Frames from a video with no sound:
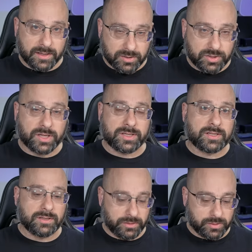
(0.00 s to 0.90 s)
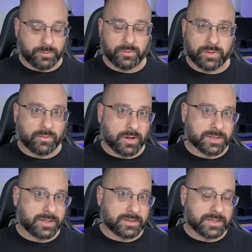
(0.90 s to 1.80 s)
It's just usable with the
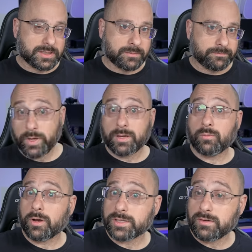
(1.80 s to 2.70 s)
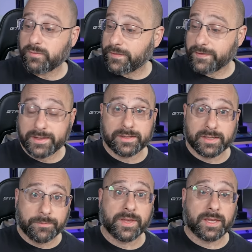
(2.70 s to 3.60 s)
Walksnail system. Wait, Walksnail finally
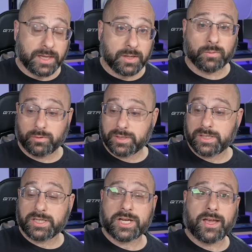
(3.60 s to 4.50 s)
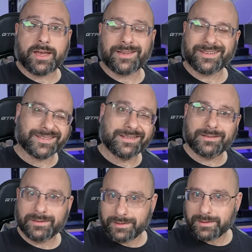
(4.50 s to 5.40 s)
did something equal to DJI.
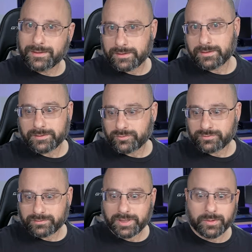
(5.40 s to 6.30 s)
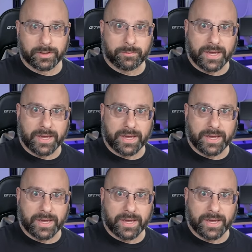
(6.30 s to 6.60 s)
Equally